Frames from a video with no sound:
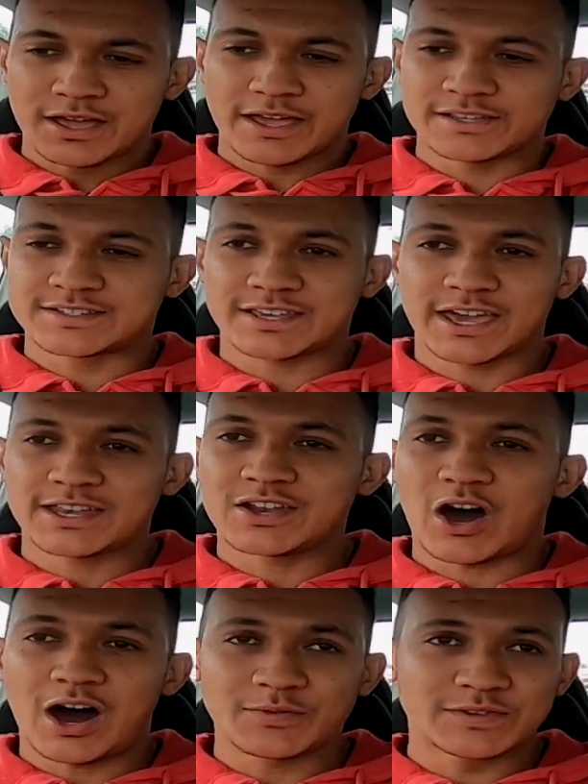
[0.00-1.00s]
it's again,
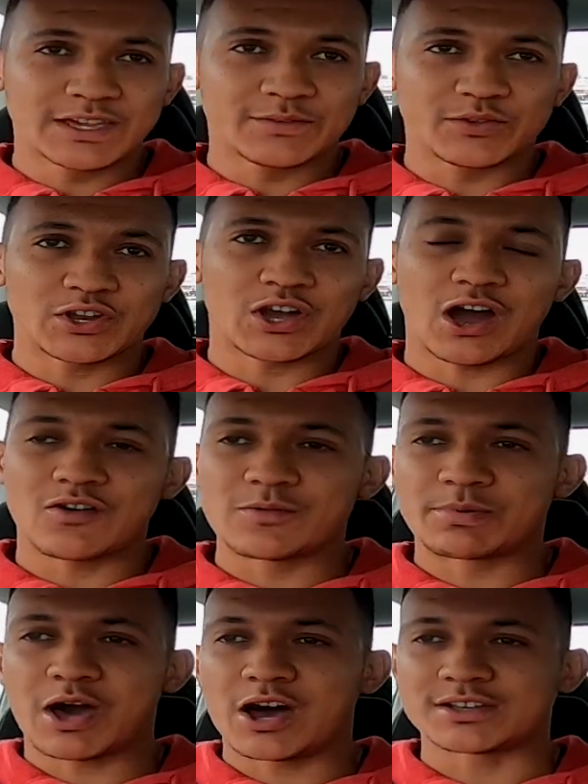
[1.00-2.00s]
after giving the car a
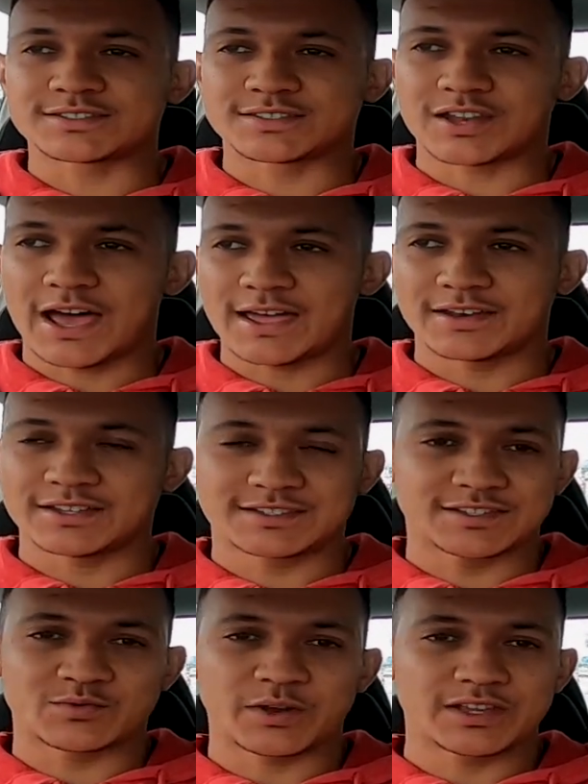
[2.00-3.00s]
blast, like this
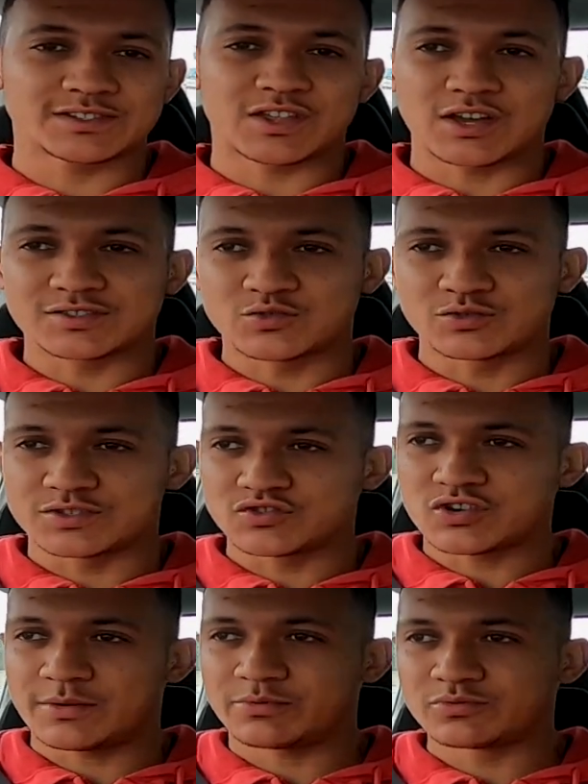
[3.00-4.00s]
is when it starts causing
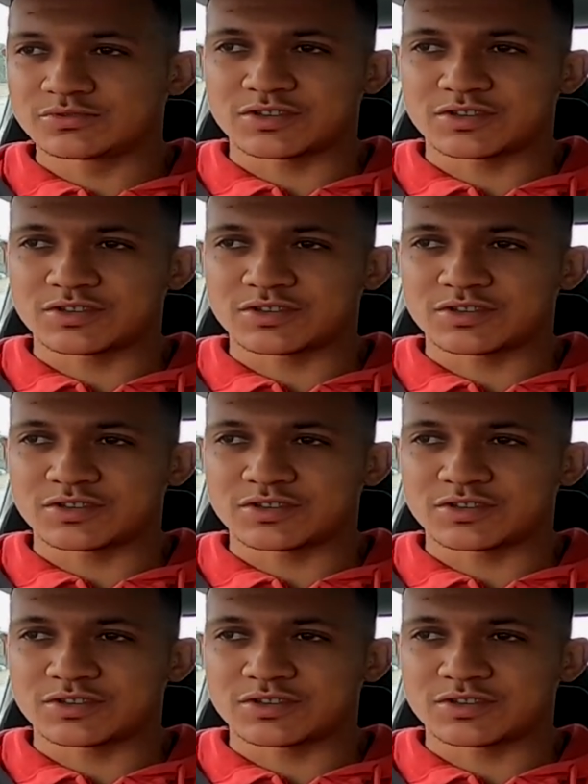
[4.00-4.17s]
trouble.